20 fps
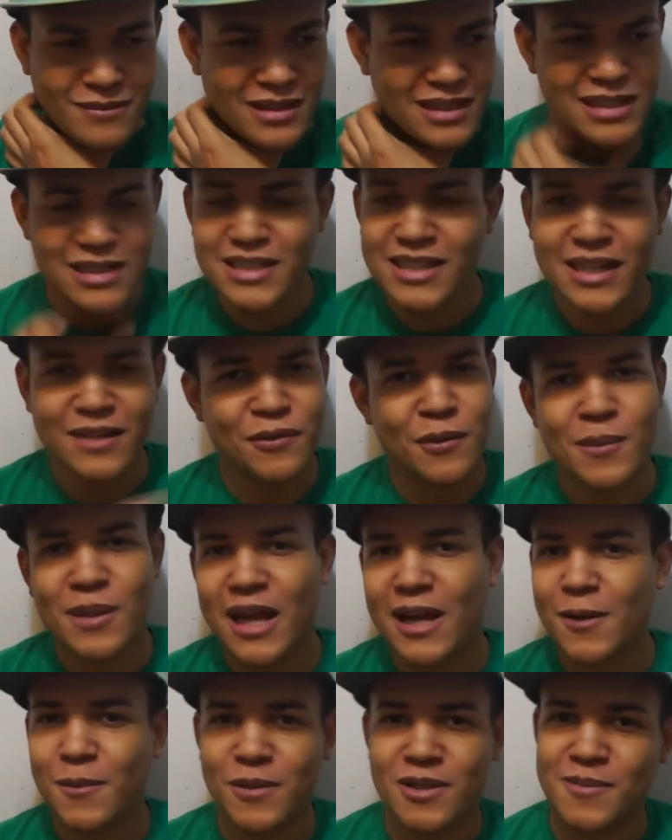it's like from a
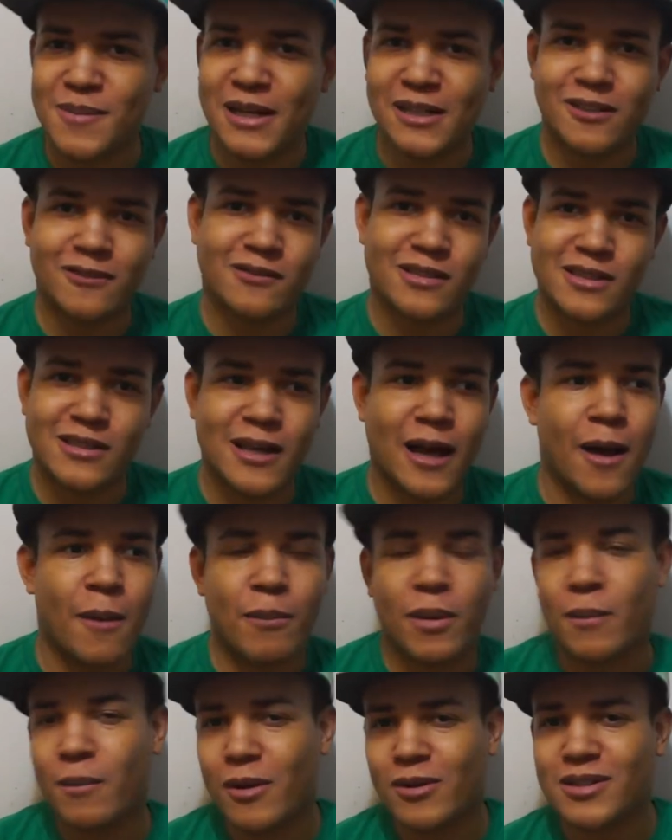lot of perspectives, it's dumb,
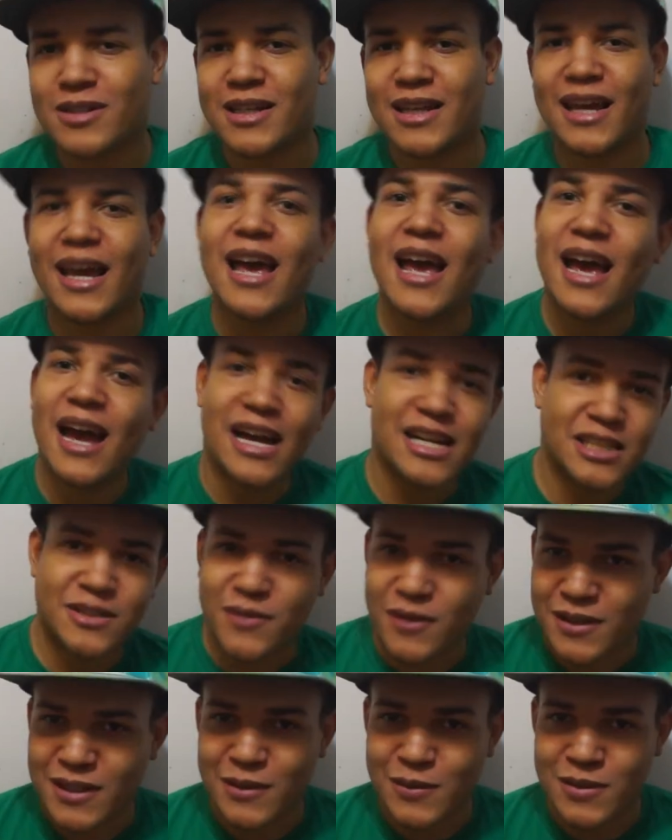but mostly I just
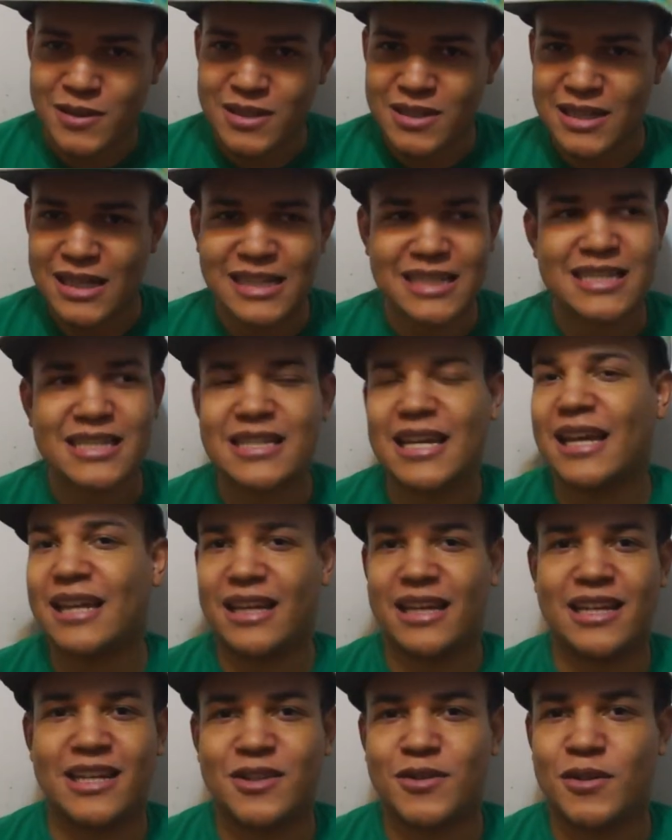felt it was
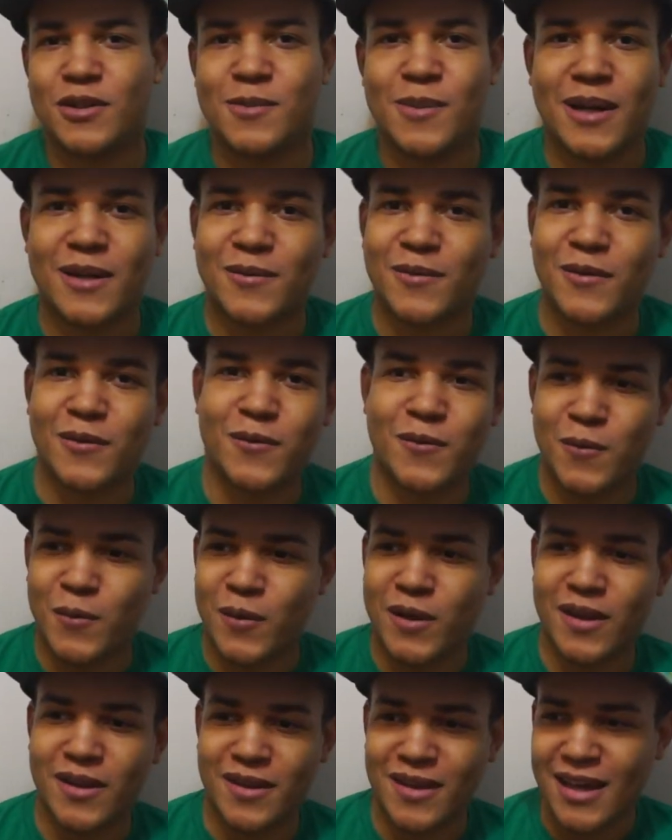insanely disrespectful
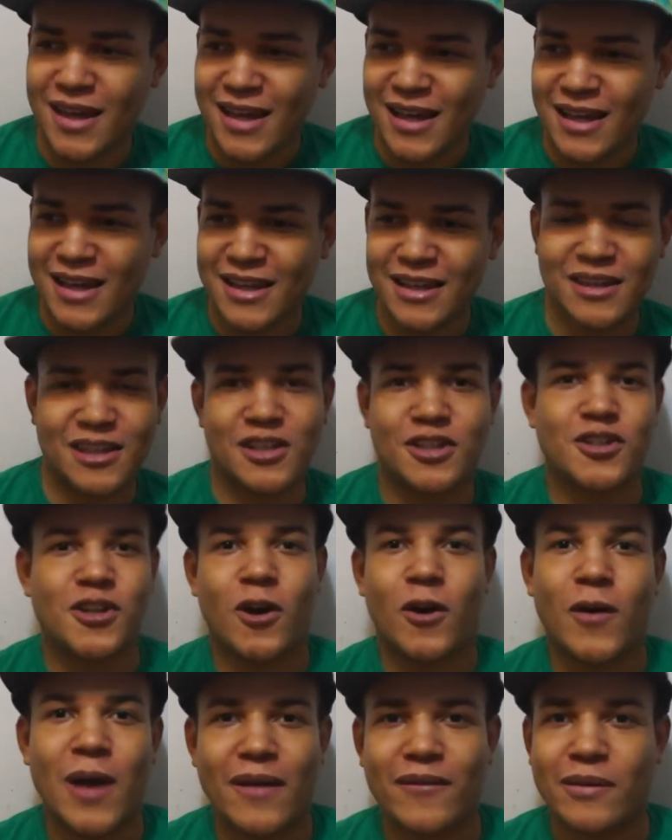with this
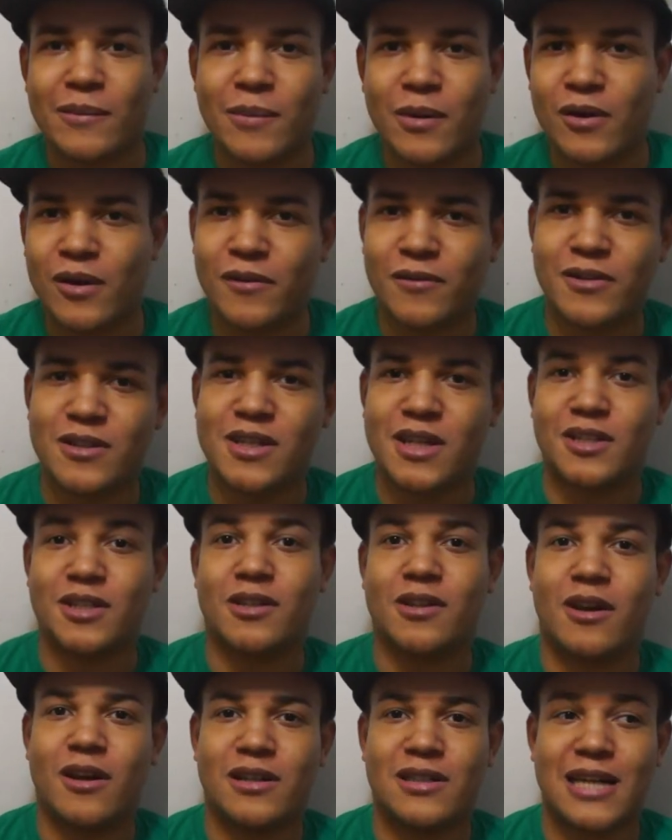show having been on for such
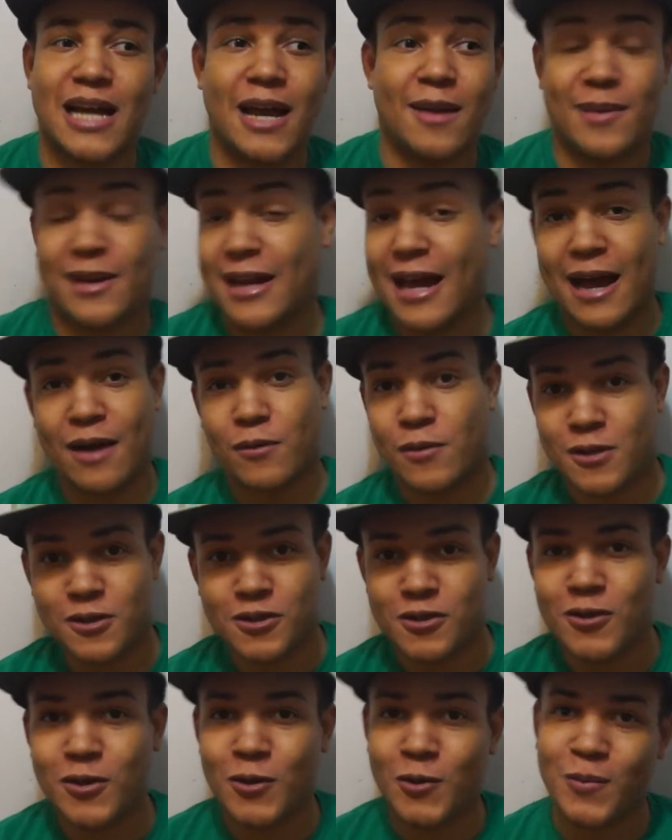a long time, and I would
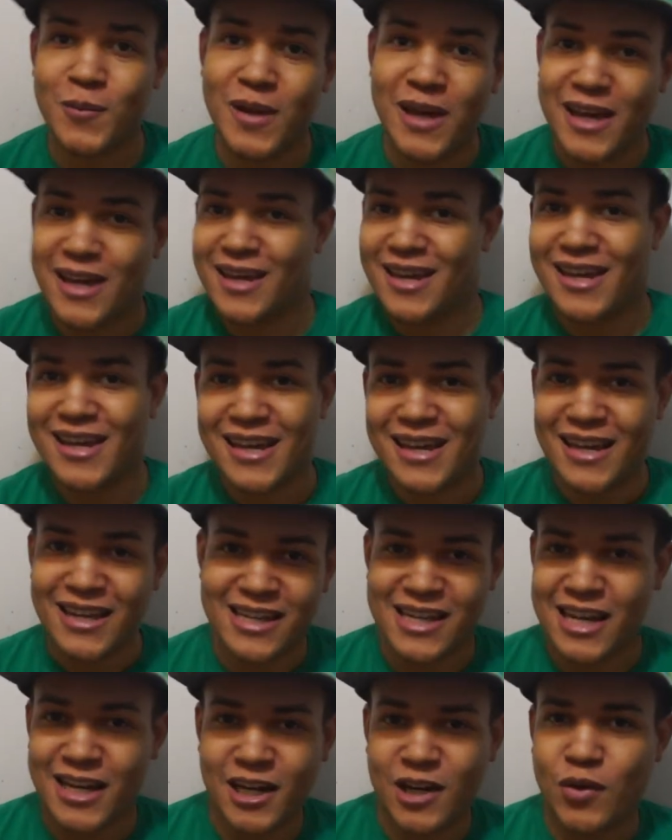assume
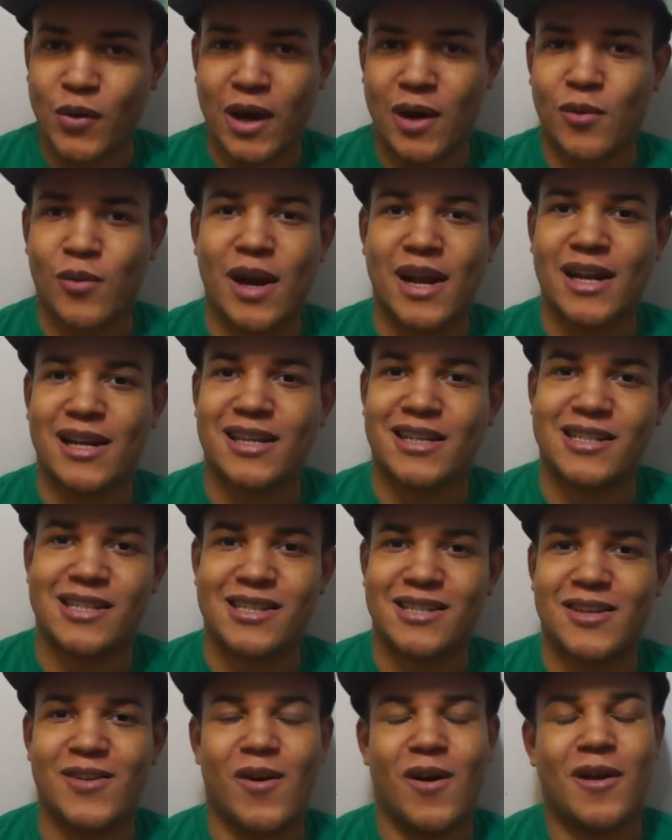getting great
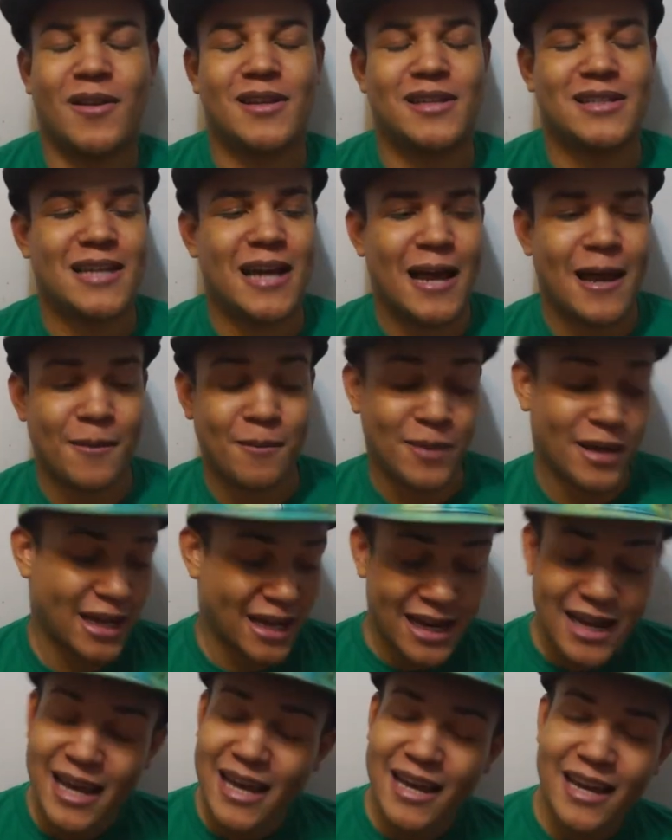ratings, you know, all the time. But